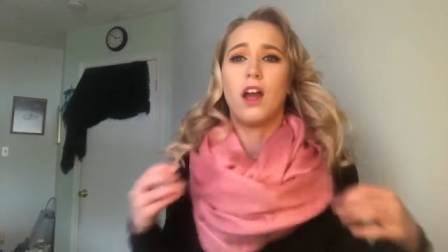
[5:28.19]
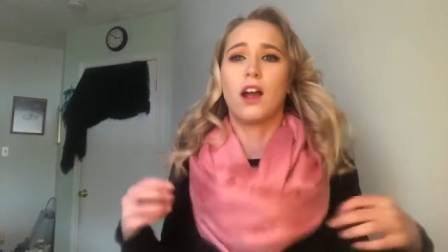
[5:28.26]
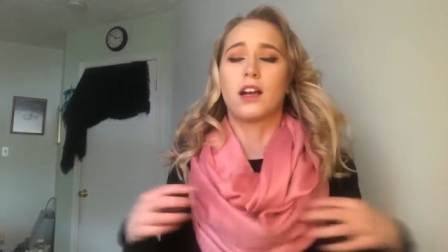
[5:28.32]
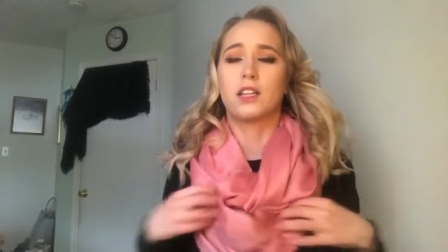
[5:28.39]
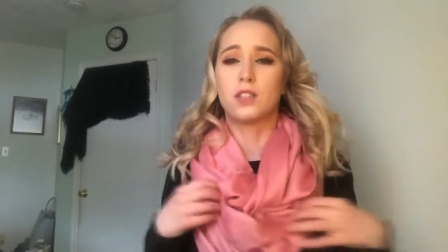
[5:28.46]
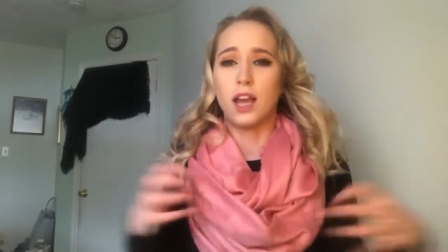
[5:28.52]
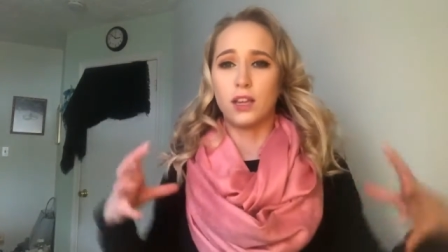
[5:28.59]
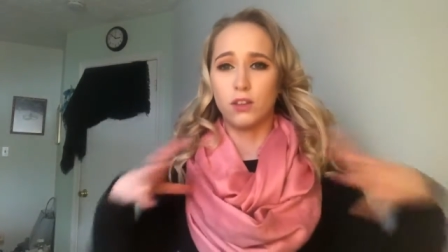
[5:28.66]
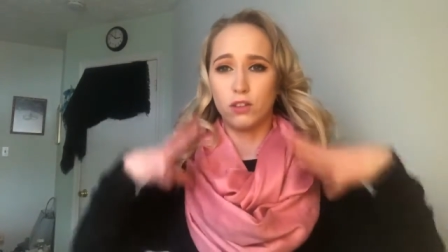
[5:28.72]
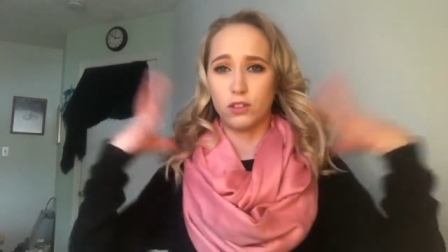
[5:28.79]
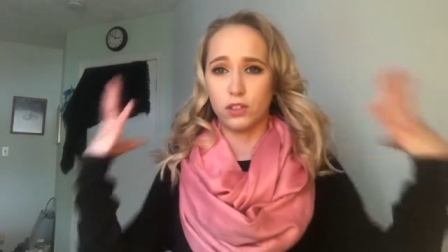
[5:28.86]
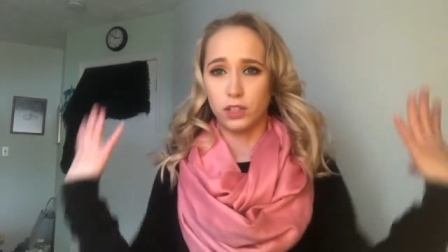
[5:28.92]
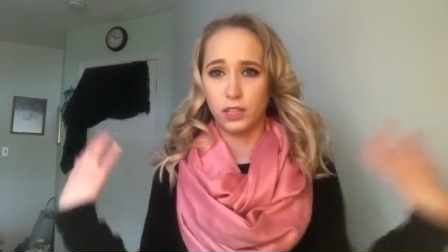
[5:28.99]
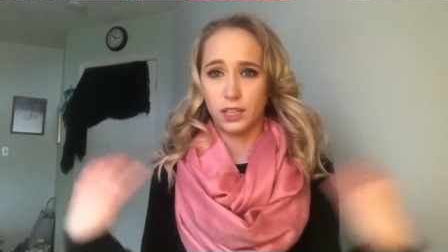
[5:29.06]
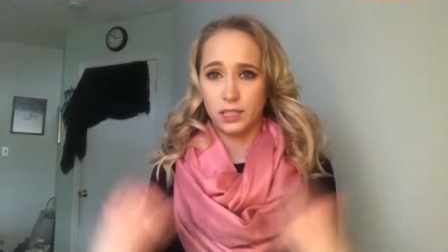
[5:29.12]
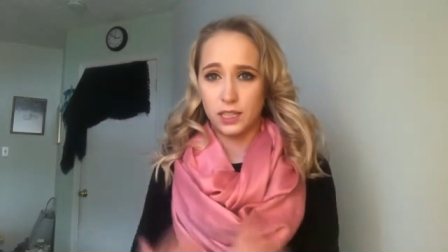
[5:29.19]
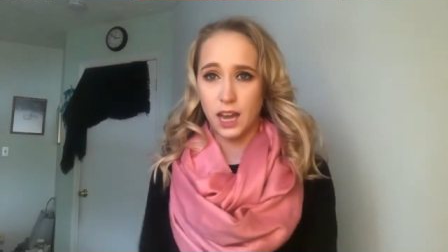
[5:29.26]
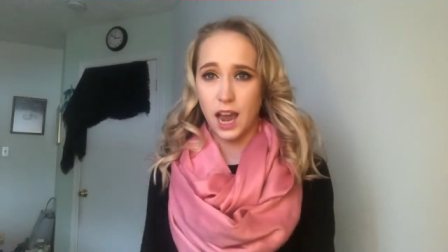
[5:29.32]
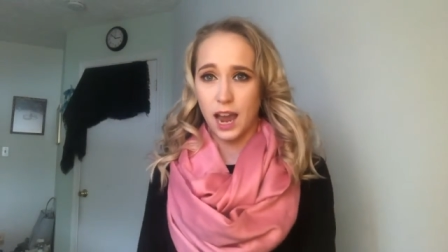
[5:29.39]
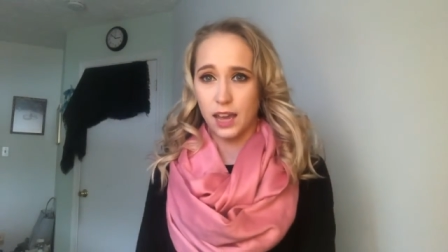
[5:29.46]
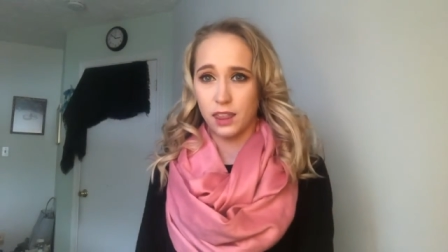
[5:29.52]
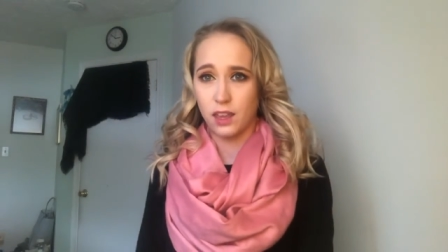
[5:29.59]
because I usually
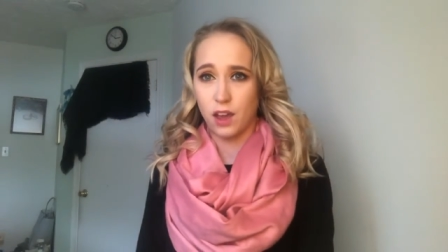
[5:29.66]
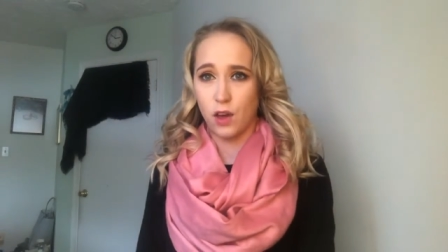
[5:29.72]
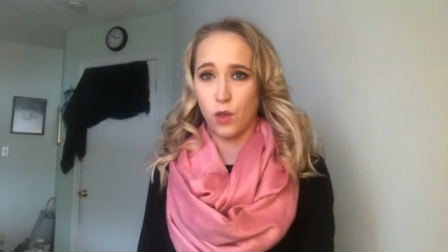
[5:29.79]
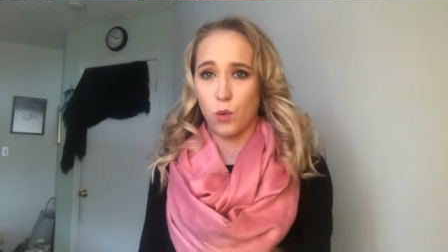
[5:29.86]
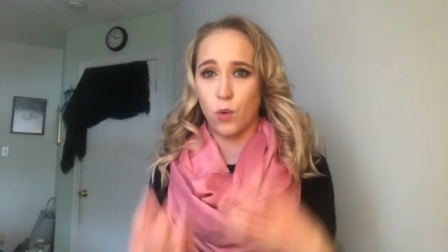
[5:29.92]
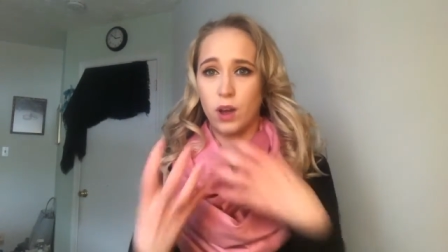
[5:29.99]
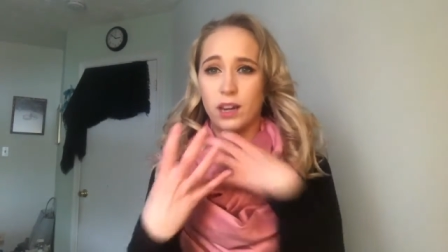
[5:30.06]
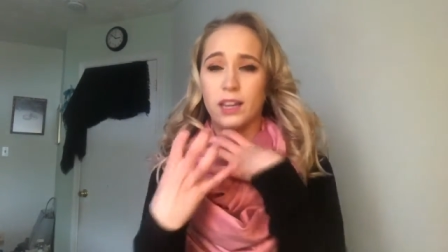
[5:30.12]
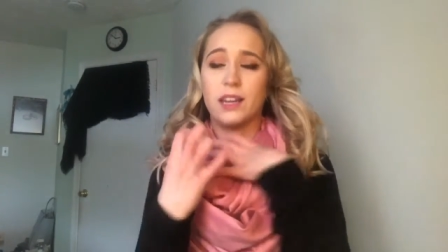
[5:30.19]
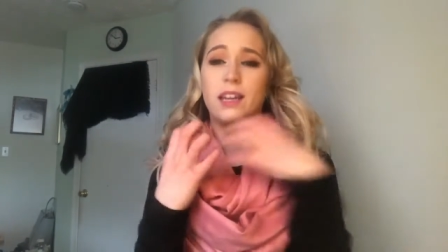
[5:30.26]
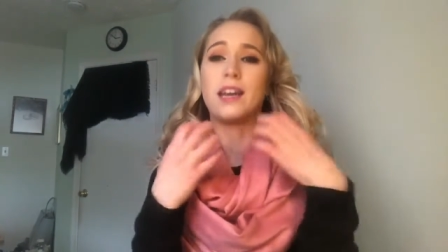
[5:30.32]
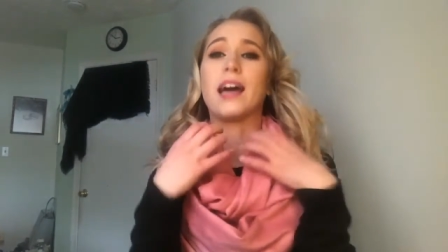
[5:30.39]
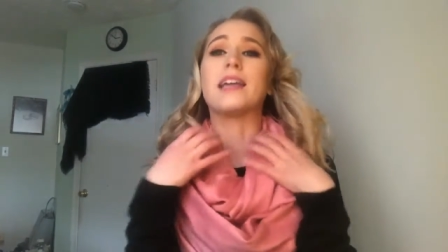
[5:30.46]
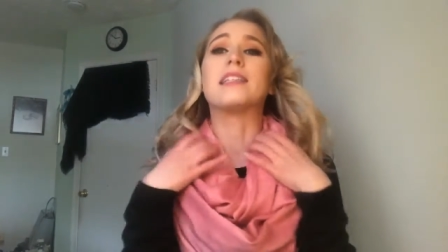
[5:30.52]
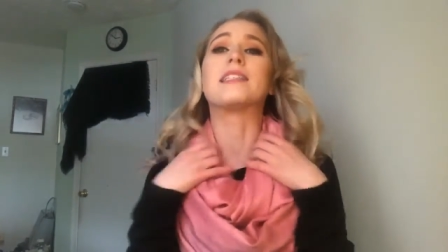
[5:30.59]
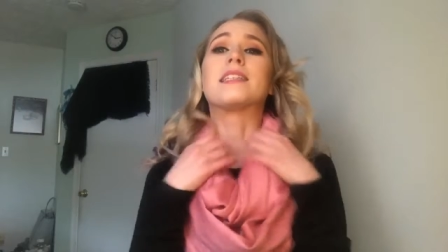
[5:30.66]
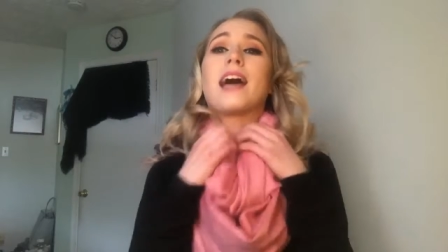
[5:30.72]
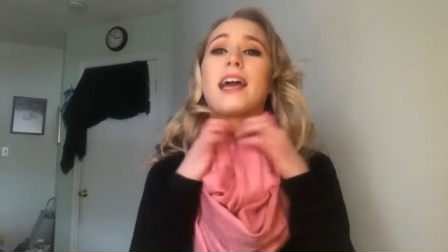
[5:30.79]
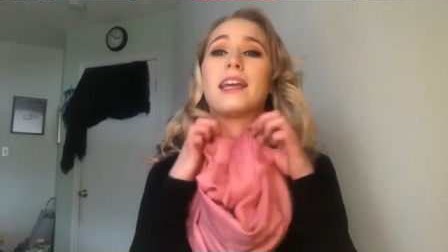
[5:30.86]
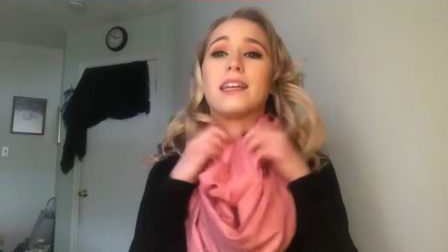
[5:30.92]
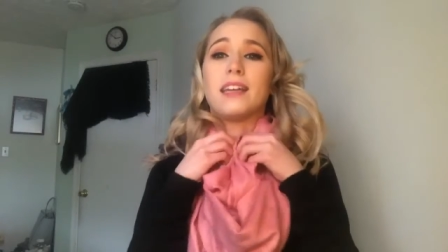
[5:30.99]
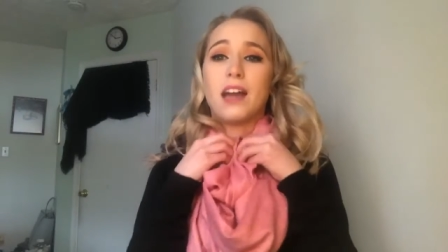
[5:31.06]
tie the other one in a nice
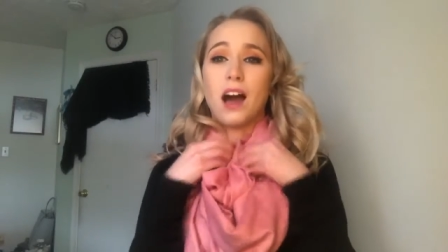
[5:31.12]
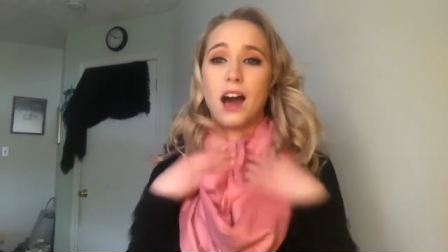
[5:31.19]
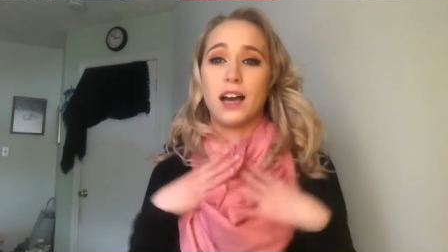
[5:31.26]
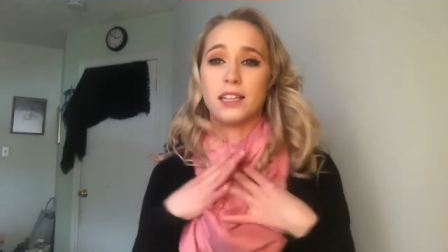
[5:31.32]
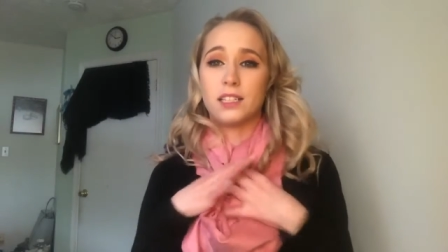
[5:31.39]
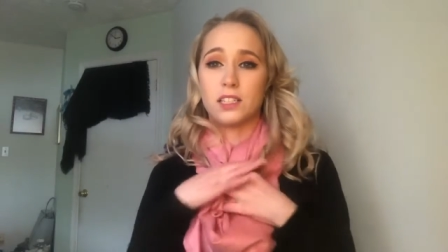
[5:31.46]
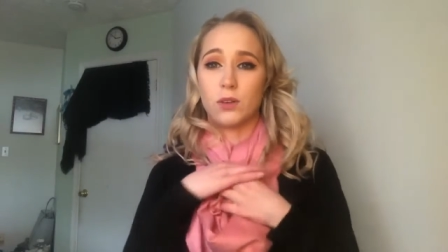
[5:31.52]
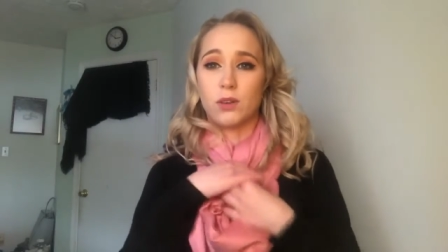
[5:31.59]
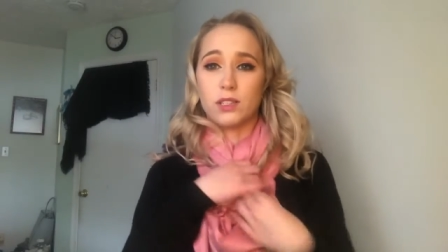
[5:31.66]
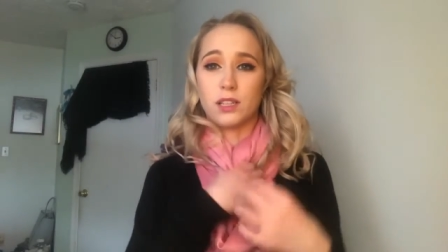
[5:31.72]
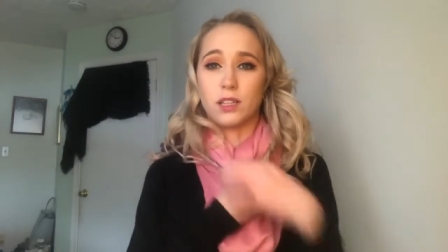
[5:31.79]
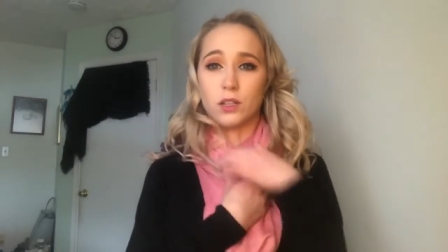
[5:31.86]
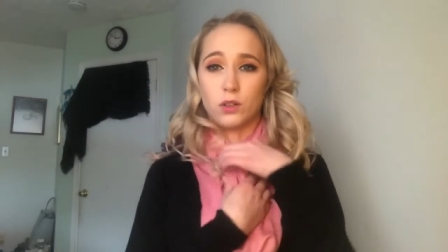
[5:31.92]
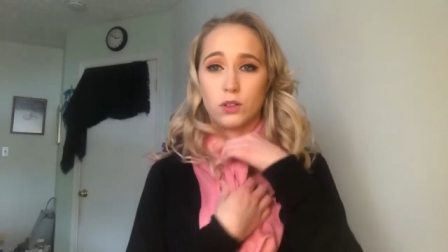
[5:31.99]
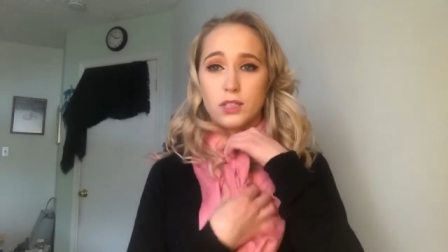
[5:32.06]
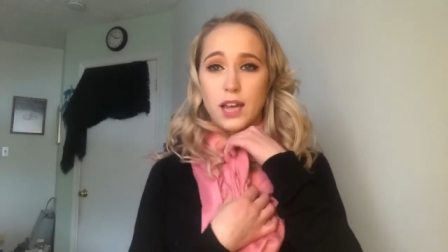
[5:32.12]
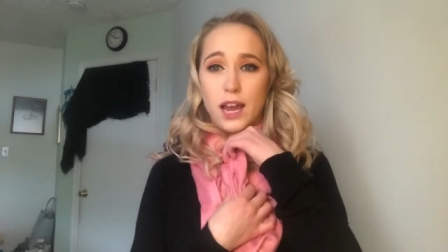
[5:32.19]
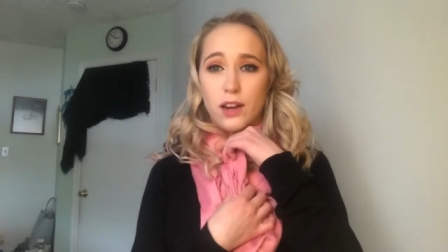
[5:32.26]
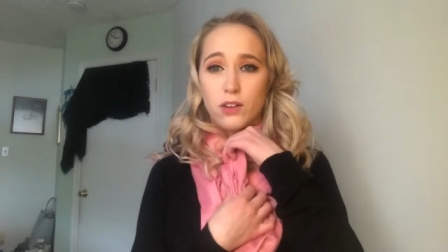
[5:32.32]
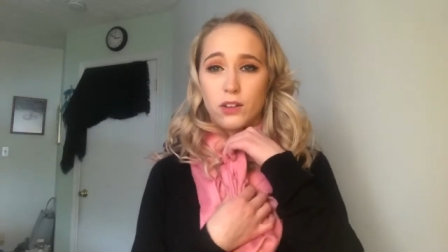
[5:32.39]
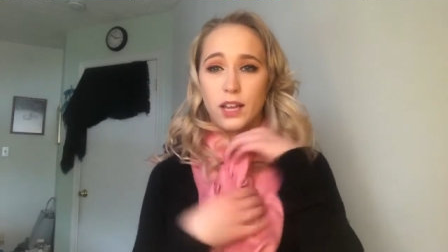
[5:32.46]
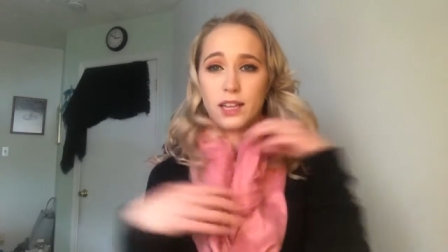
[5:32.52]
tight knot so it's a little
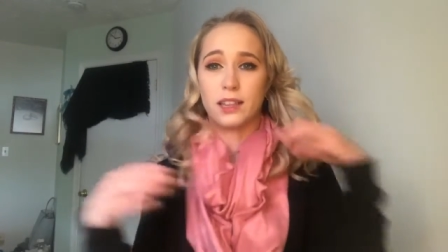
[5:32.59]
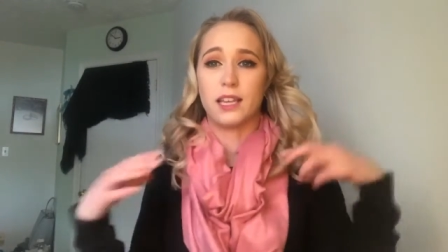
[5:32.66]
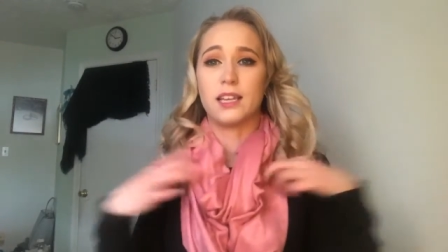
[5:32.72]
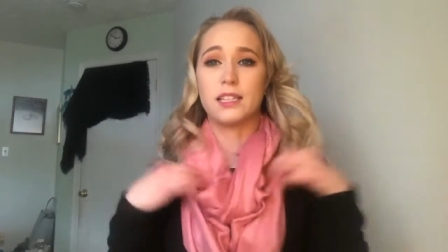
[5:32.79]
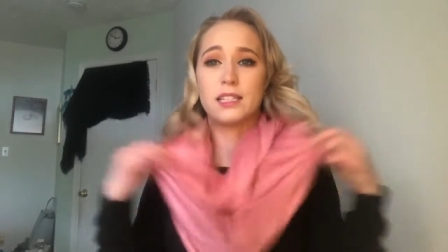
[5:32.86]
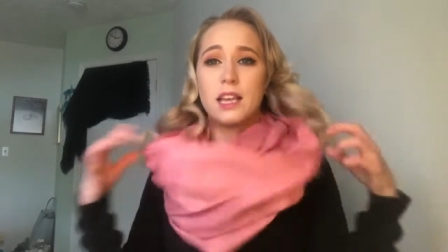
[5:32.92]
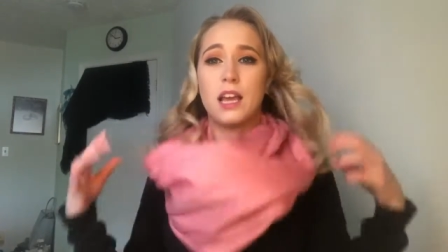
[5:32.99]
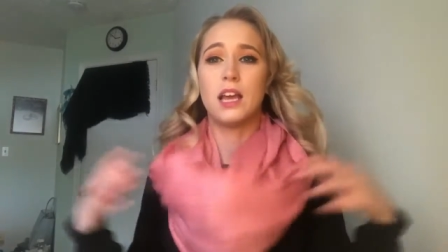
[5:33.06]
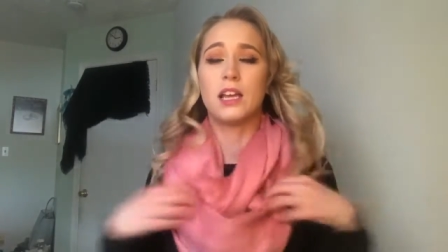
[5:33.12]
tighter like this.